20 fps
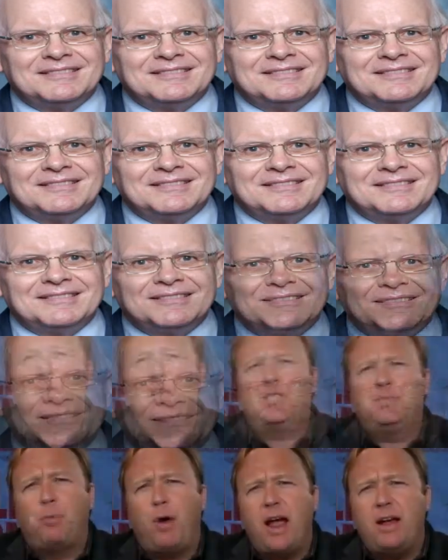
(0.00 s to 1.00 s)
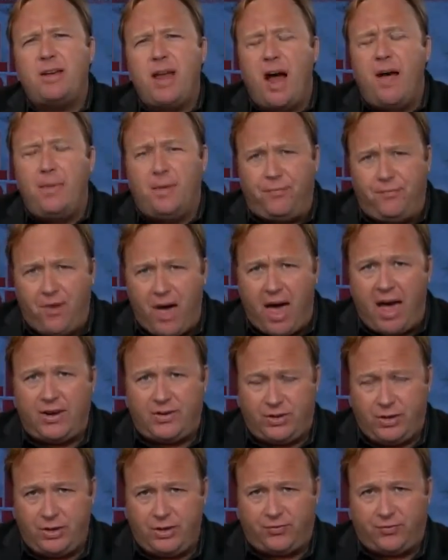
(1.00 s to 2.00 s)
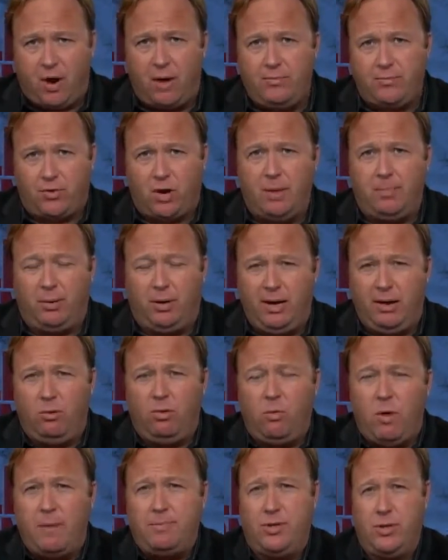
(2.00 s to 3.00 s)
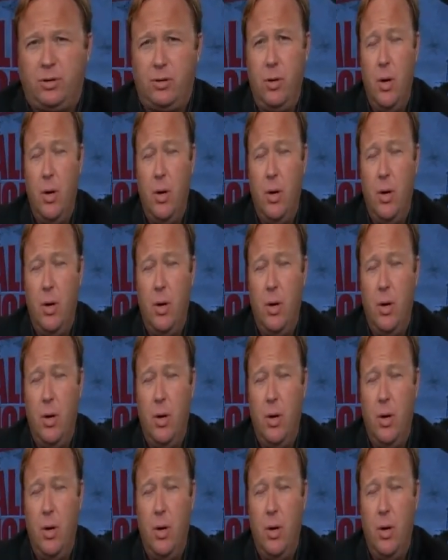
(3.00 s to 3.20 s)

Stay there, let's break down the factions from Tripoli with Webster.